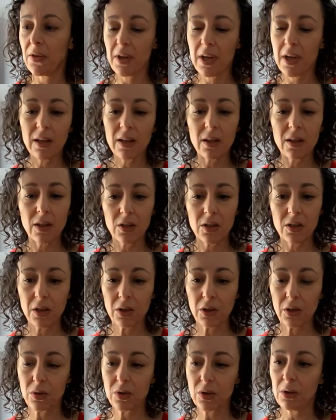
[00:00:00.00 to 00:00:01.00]
they can
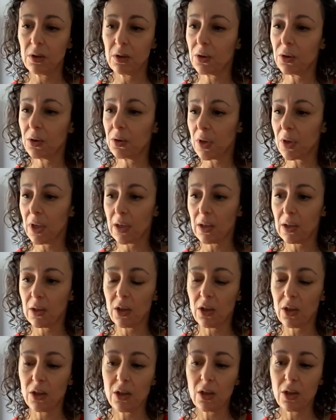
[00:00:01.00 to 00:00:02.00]
continue to learn, they
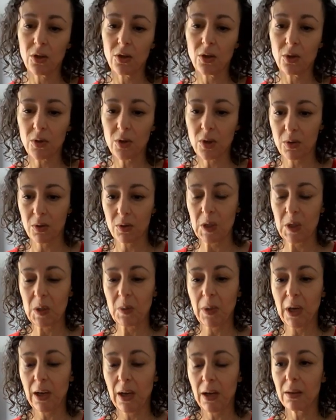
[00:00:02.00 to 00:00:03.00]
can continue to
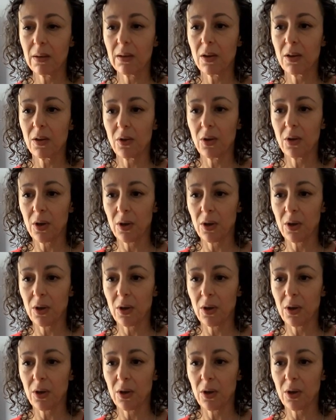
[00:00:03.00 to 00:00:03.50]
expand